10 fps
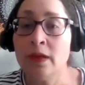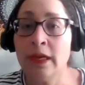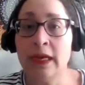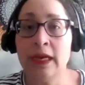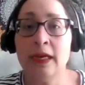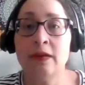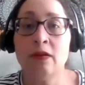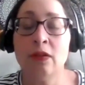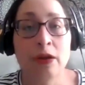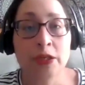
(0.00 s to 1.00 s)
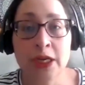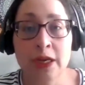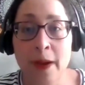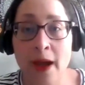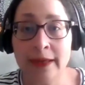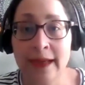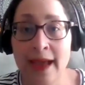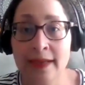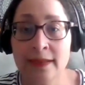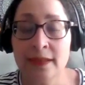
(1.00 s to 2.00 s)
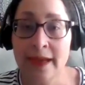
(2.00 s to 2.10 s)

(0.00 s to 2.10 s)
in launching a podcast,